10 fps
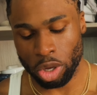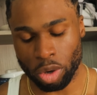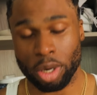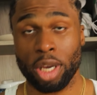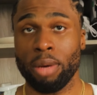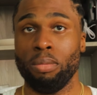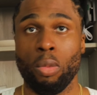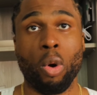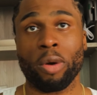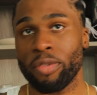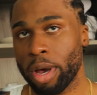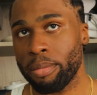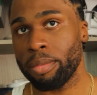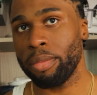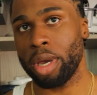you can eat more of
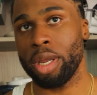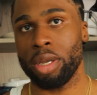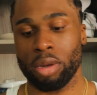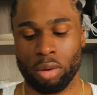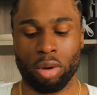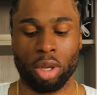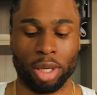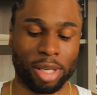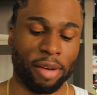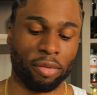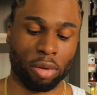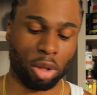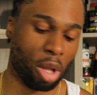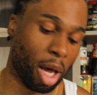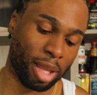them, and these have
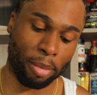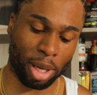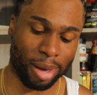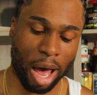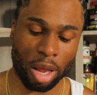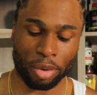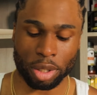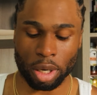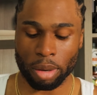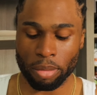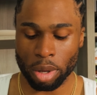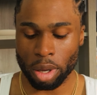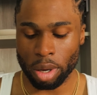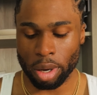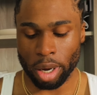not that many calories in them,
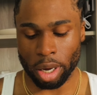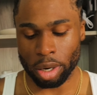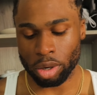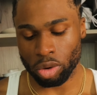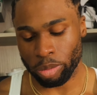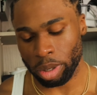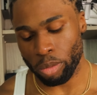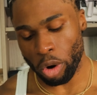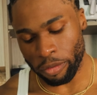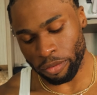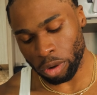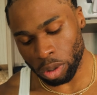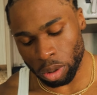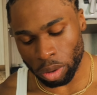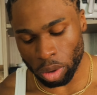and you'll be more
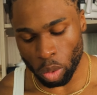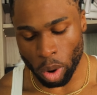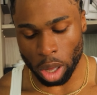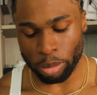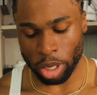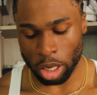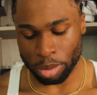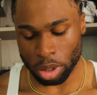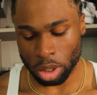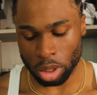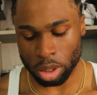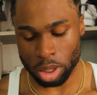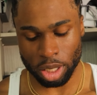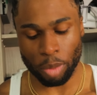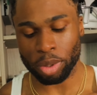full while being able to
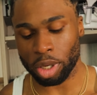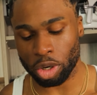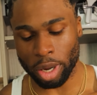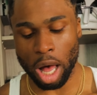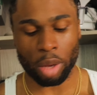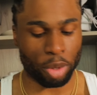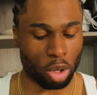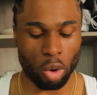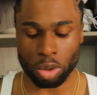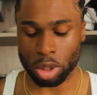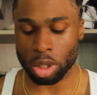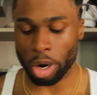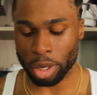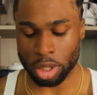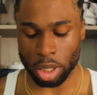stay within your calorie goals and
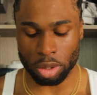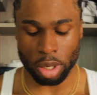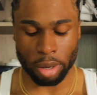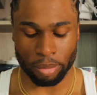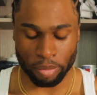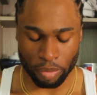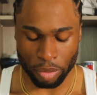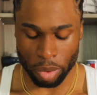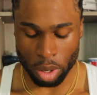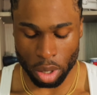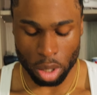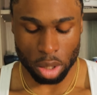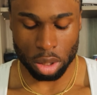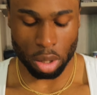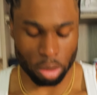targets that you set.
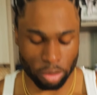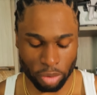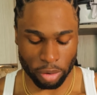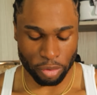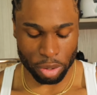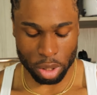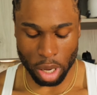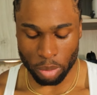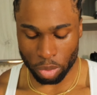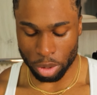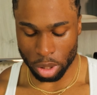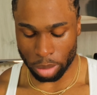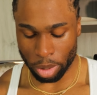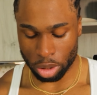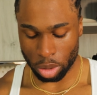So for the first step, we're just
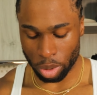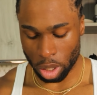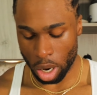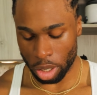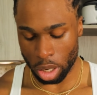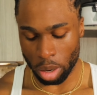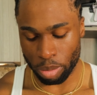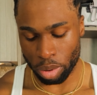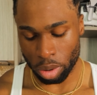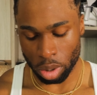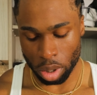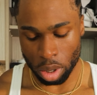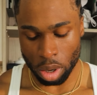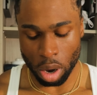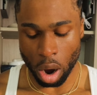gonna make sure we're cutting up
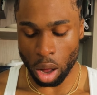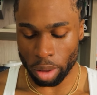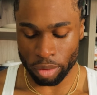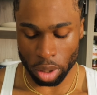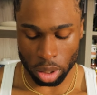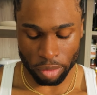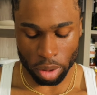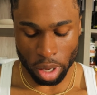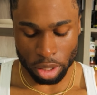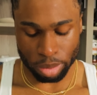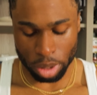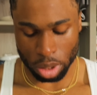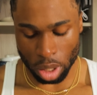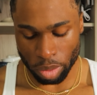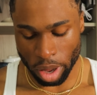all of the different lettuce
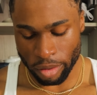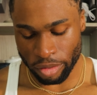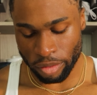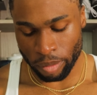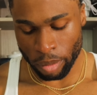pieces that we have.